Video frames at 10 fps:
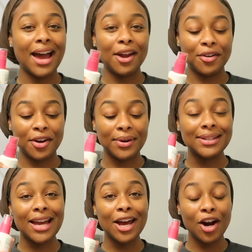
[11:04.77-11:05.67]
I don't know.
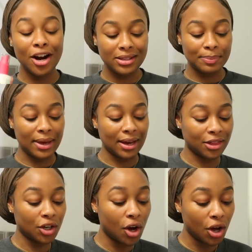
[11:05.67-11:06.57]
It's kind of hard to
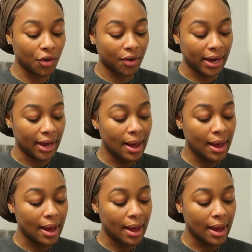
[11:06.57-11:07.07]
pick. They're all great.